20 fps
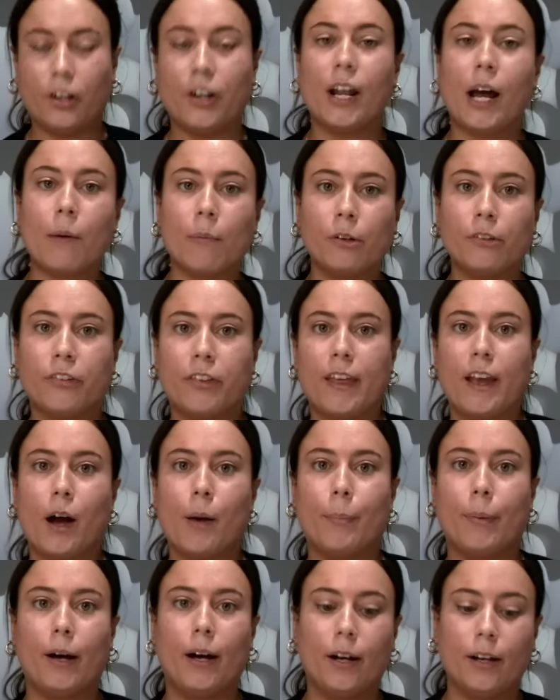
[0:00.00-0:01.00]
now onto the
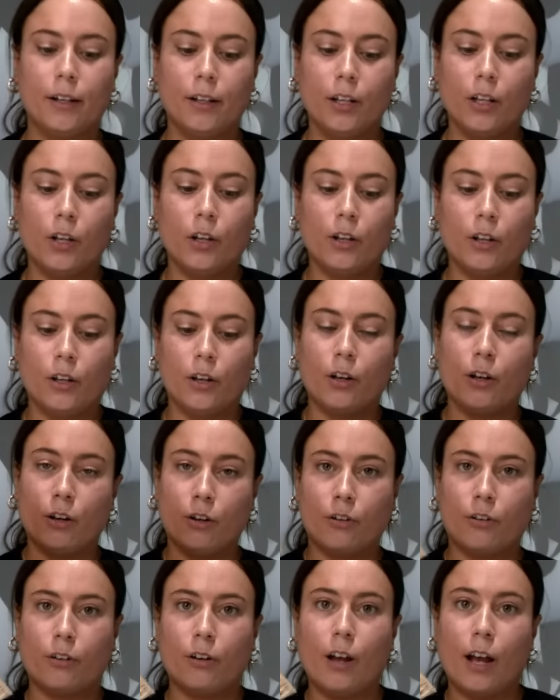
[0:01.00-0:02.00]
upper.
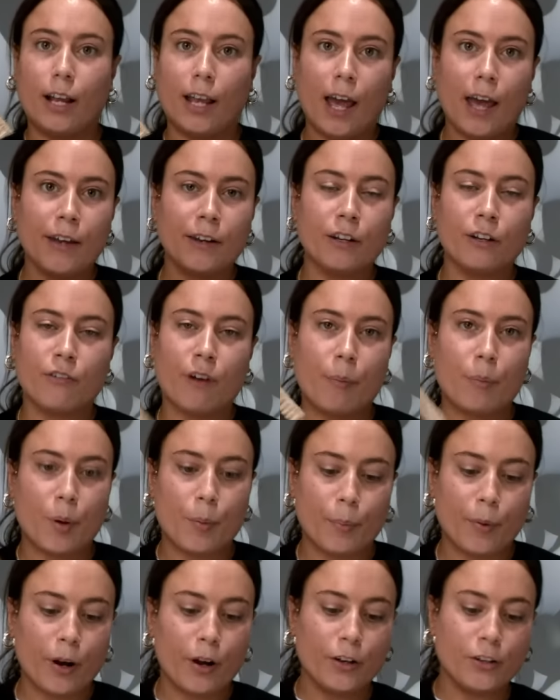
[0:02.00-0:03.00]
Again, grab your
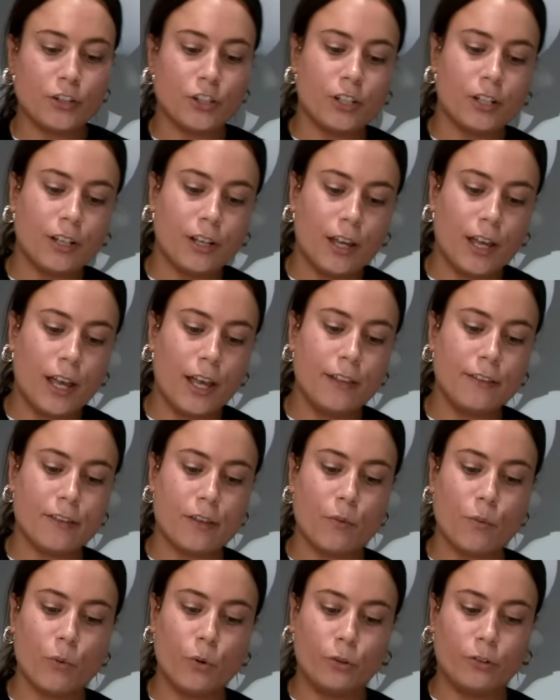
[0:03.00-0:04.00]
brush, into
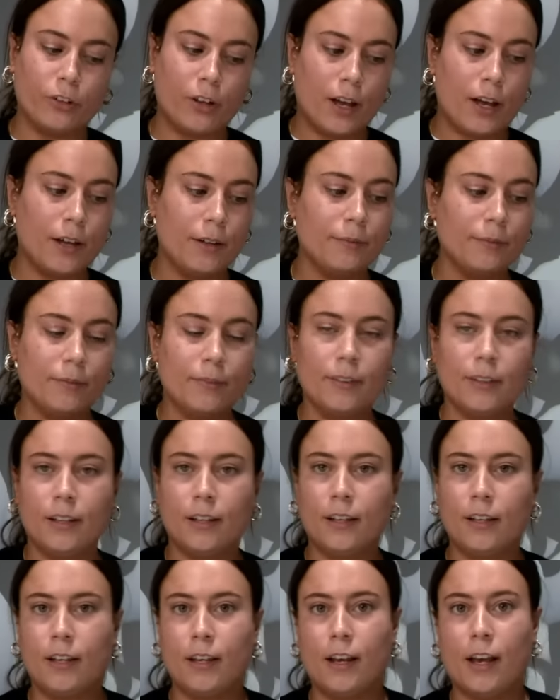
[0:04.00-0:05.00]
the water,
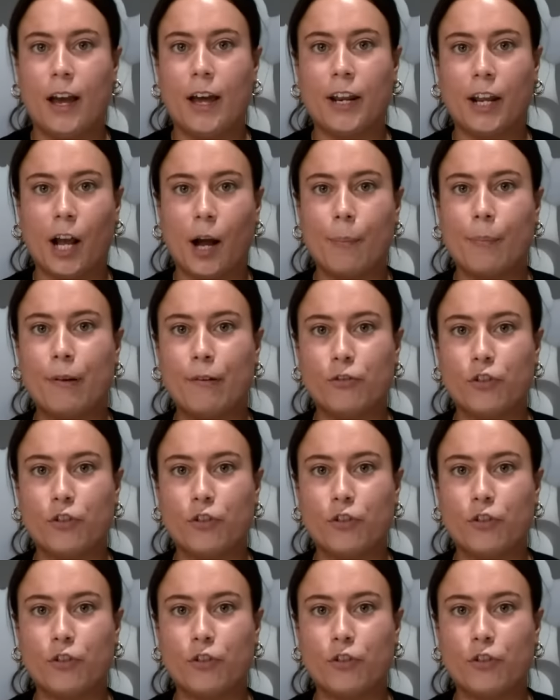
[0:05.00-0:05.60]
and a couple of